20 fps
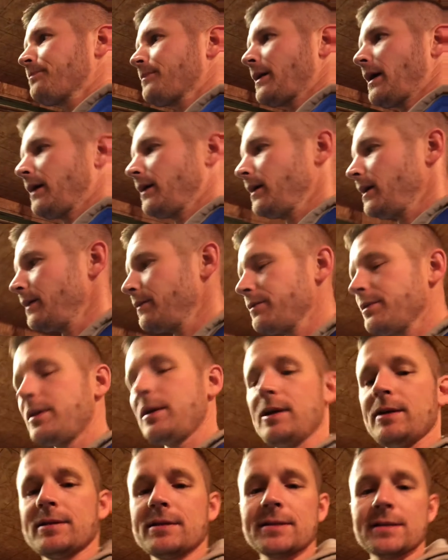I got
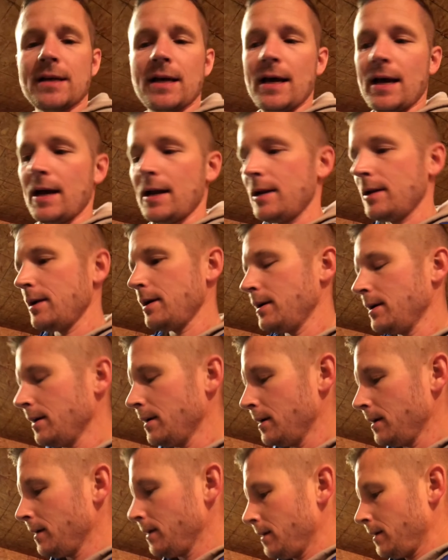everything inside.
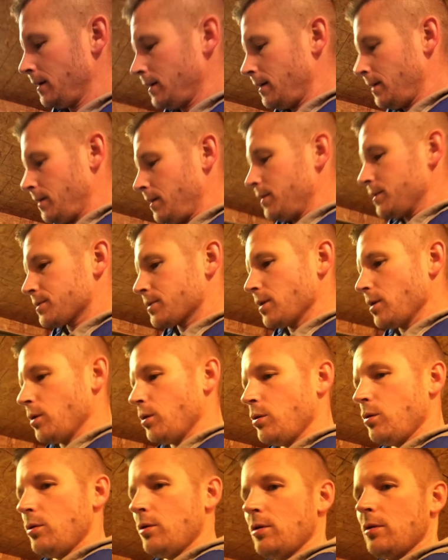
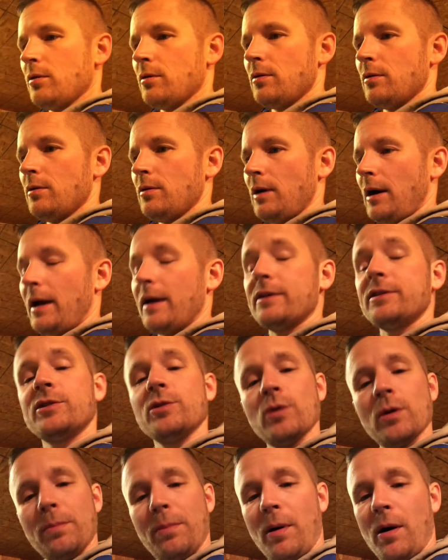So I
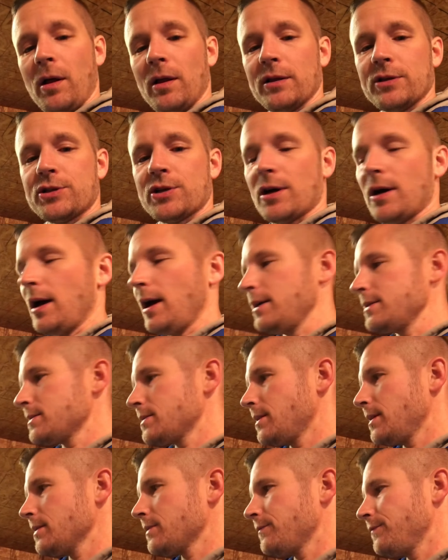do apologize.
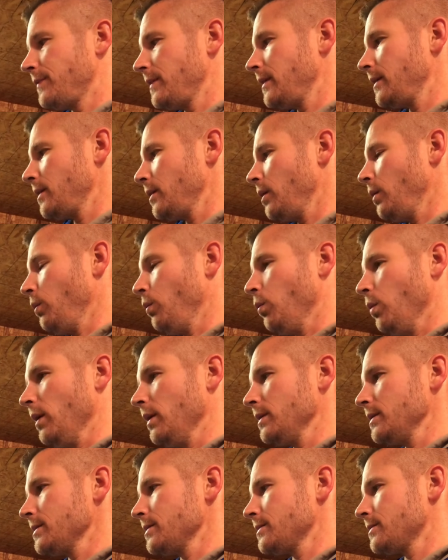This video
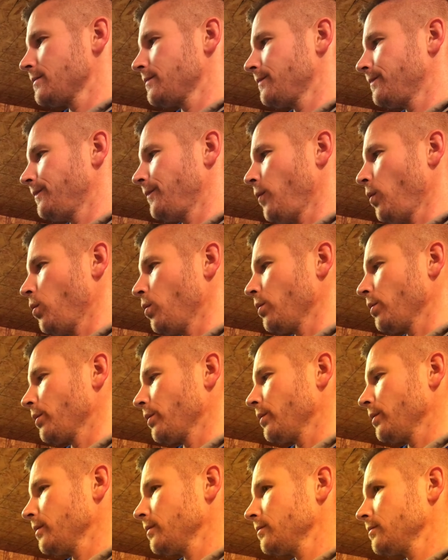was
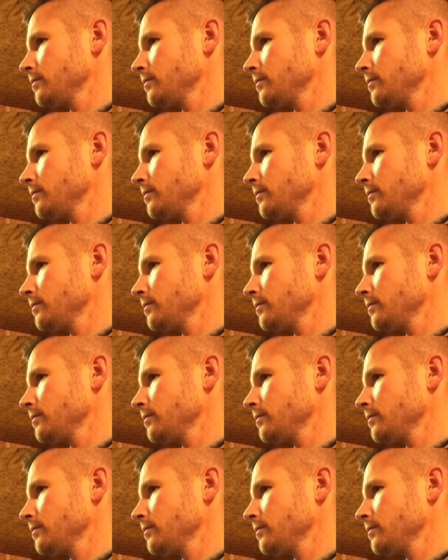for